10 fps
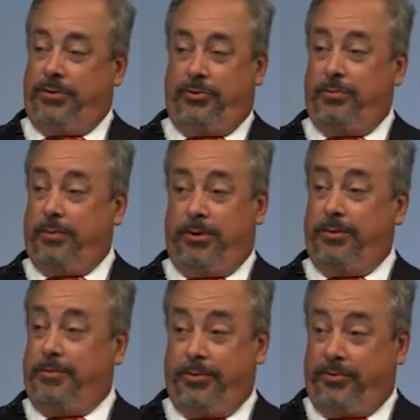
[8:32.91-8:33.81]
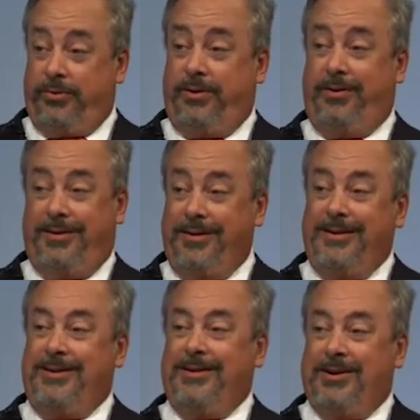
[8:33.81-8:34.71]
too broad, personally.
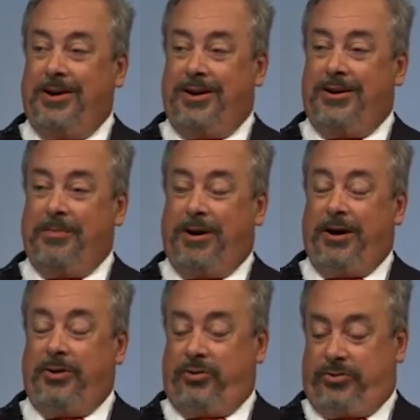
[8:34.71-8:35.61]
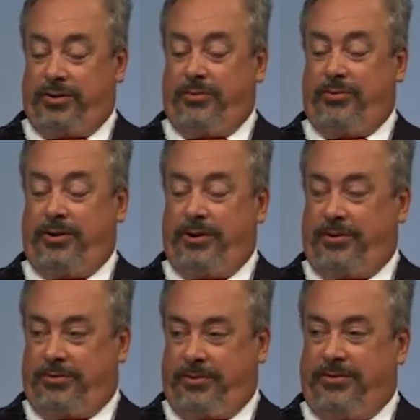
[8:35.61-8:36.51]
I understand why it
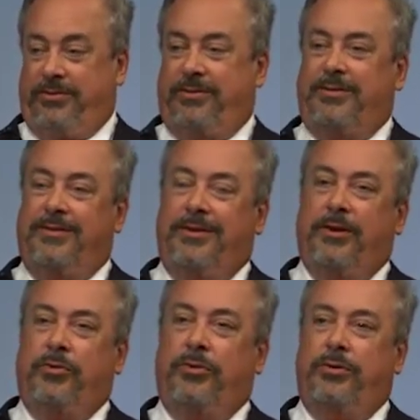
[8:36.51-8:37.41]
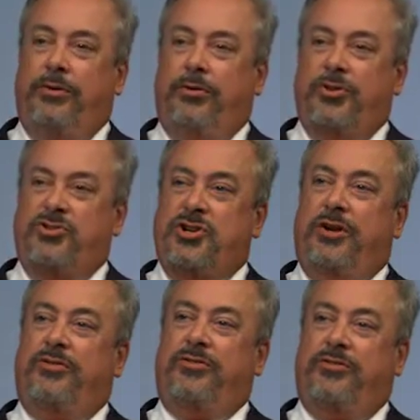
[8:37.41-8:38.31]
exists. The
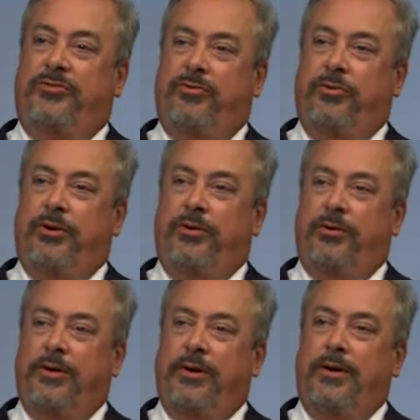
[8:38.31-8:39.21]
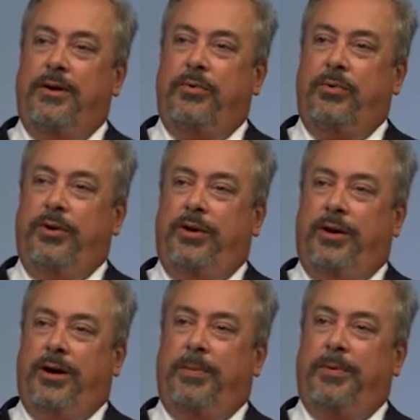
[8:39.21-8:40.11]
genesis for it really
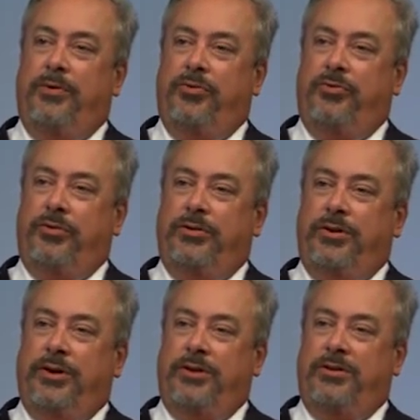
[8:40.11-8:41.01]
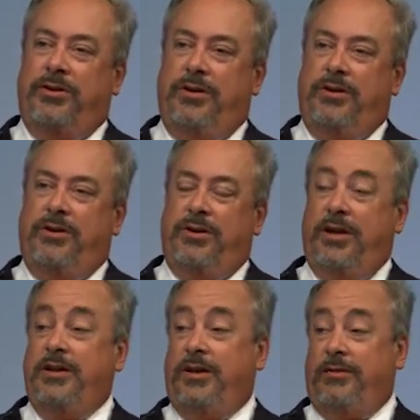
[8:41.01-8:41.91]
happened during the
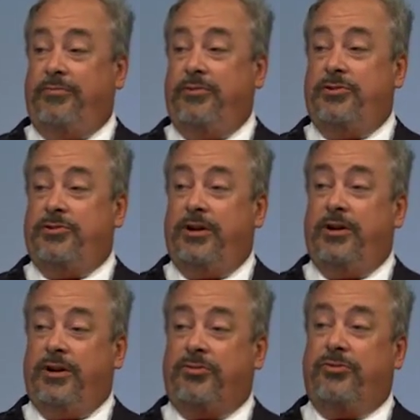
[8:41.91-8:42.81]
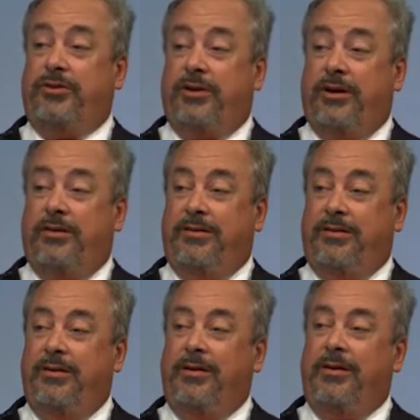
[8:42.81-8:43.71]
1988 free trade election in Canada,